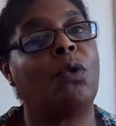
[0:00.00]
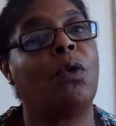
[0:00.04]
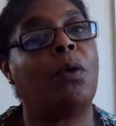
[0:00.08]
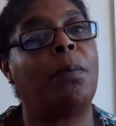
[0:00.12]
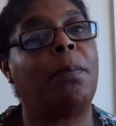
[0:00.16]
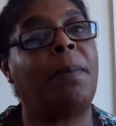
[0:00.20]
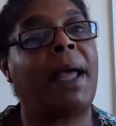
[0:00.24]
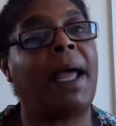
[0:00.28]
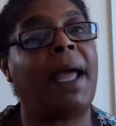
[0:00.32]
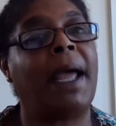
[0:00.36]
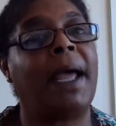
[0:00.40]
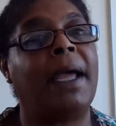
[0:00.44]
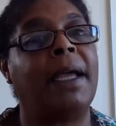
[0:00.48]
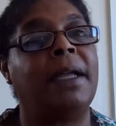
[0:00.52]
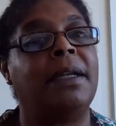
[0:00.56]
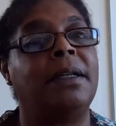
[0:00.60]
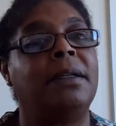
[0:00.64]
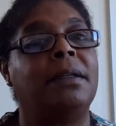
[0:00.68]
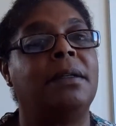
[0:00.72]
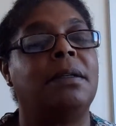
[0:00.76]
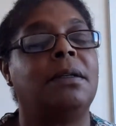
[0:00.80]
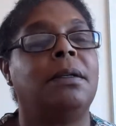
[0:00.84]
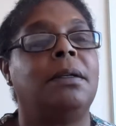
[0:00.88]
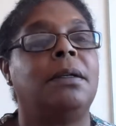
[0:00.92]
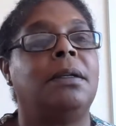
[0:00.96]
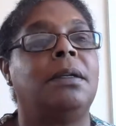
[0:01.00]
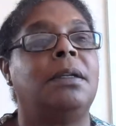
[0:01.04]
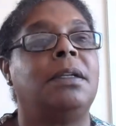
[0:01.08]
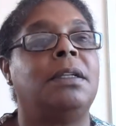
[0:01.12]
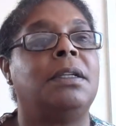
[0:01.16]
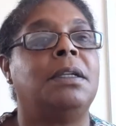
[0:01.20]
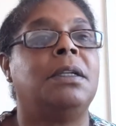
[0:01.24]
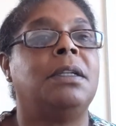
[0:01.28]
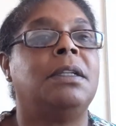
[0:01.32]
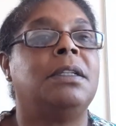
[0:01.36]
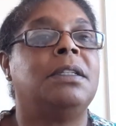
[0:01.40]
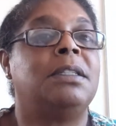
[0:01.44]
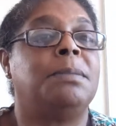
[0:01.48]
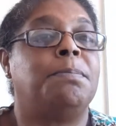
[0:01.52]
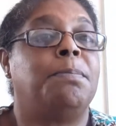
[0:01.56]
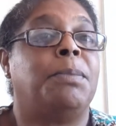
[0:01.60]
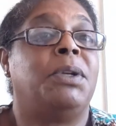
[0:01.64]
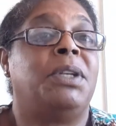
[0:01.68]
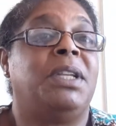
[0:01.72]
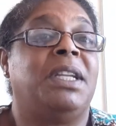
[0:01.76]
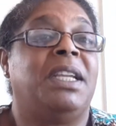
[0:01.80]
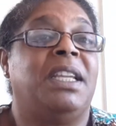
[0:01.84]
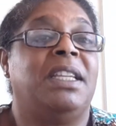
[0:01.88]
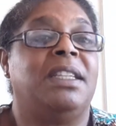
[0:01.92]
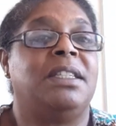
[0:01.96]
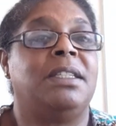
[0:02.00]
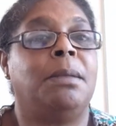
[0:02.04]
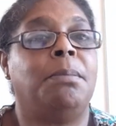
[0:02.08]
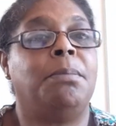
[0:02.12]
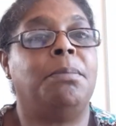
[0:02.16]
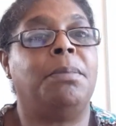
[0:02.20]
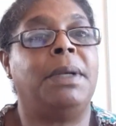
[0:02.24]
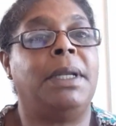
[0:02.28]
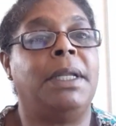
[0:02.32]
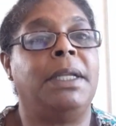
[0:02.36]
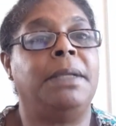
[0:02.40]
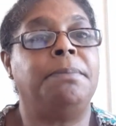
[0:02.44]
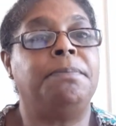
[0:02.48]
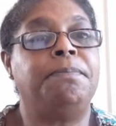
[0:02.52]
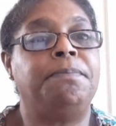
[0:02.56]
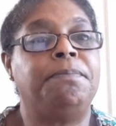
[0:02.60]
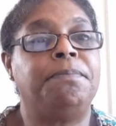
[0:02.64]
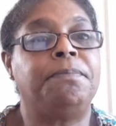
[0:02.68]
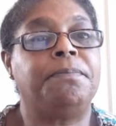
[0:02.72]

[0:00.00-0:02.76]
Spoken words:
or bad, putting it simply.